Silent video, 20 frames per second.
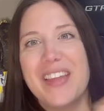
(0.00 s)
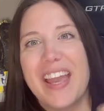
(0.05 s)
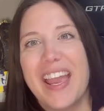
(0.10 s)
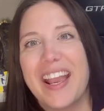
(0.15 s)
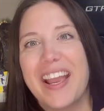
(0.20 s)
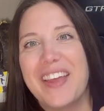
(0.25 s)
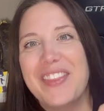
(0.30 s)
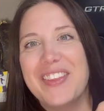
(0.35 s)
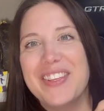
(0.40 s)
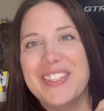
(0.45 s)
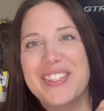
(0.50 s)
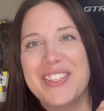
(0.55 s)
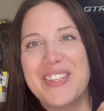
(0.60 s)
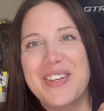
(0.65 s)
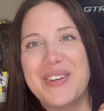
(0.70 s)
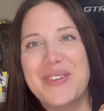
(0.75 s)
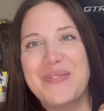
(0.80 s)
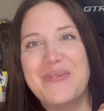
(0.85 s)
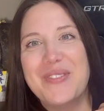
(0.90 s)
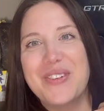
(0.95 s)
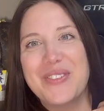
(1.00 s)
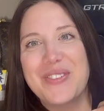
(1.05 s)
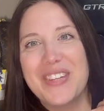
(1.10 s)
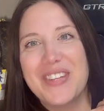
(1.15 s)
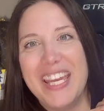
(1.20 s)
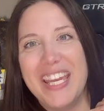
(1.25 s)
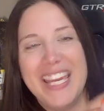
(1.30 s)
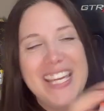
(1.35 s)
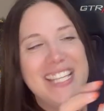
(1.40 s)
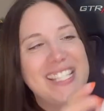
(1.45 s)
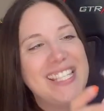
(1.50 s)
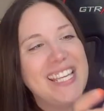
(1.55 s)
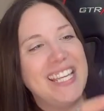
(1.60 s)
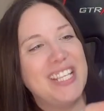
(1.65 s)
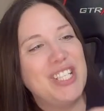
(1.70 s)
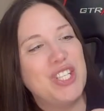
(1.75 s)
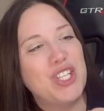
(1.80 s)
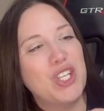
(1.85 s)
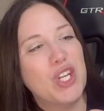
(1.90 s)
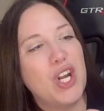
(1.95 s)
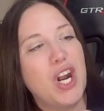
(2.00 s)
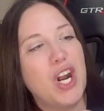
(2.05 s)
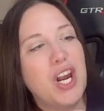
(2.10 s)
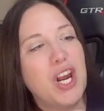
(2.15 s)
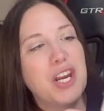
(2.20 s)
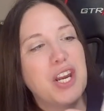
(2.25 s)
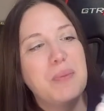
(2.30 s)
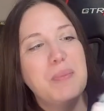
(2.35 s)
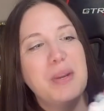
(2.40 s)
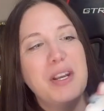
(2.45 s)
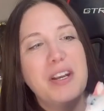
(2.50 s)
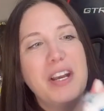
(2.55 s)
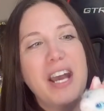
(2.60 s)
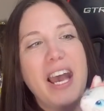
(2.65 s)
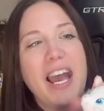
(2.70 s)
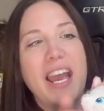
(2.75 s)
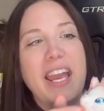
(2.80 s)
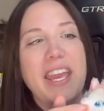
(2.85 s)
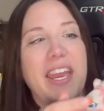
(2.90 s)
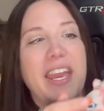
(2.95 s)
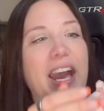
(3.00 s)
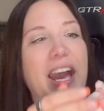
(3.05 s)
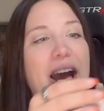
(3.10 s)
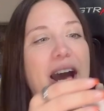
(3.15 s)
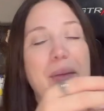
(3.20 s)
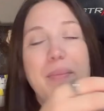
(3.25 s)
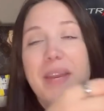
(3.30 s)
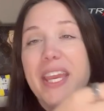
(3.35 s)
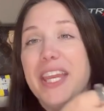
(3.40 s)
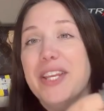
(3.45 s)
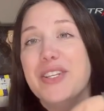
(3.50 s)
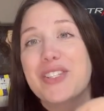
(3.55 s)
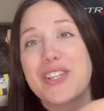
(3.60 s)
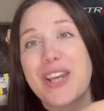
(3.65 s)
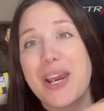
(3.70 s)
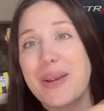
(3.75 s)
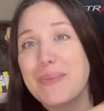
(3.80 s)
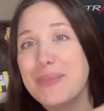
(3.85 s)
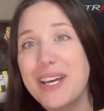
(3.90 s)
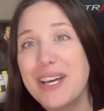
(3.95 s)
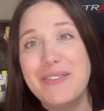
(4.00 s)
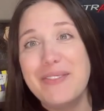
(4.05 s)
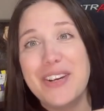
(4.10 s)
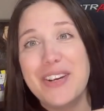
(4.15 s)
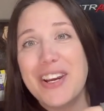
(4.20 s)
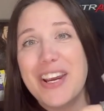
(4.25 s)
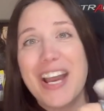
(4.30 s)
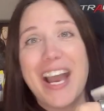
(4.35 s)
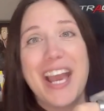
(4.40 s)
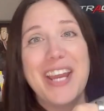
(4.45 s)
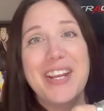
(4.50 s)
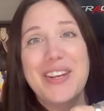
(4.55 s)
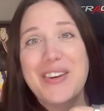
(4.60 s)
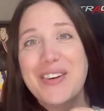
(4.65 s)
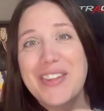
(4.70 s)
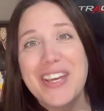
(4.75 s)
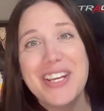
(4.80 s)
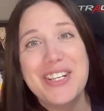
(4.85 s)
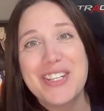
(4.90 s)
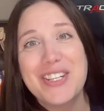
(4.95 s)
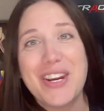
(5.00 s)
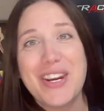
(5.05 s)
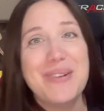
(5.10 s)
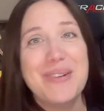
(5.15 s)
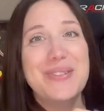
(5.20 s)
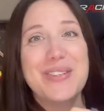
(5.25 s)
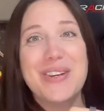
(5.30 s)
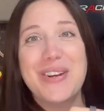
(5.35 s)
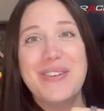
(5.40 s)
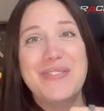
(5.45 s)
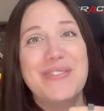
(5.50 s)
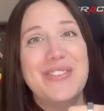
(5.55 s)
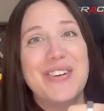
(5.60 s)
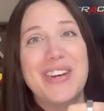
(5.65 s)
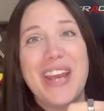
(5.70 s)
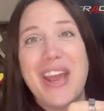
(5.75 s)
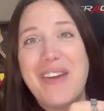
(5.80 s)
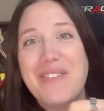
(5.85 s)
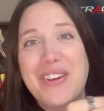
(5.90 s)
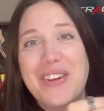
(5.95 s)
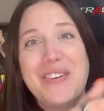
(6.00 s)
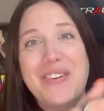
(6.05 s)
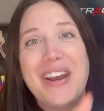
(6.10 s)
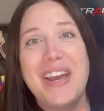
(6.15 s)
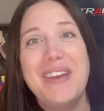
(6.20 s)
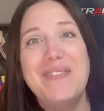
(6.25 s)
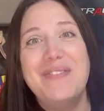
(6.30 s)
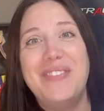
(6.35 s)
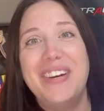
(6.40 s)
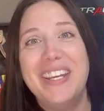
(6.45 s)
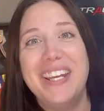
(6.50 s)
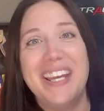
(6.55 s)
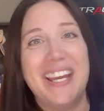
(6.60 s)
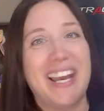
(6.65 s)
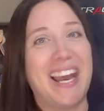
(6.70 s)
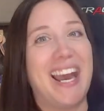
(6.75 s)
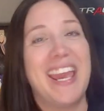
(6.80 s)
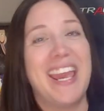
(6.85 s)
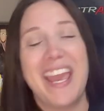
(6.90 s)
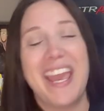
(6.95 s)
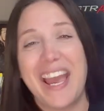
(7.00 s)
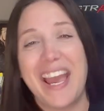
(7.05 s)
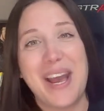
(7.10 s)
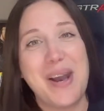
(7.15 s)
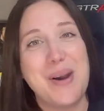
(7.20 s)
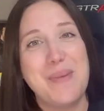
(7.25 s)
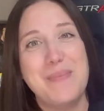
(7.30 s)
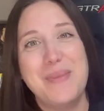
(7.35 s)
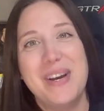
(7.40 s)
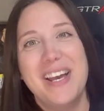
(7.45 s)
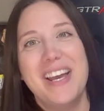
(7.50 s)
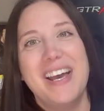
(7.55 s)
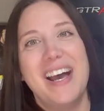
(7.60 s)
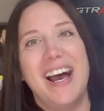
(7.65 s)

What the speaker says: I got this little Marie. It's a charm. I am a charm lover. I know that charms aren't for everyone, but I am.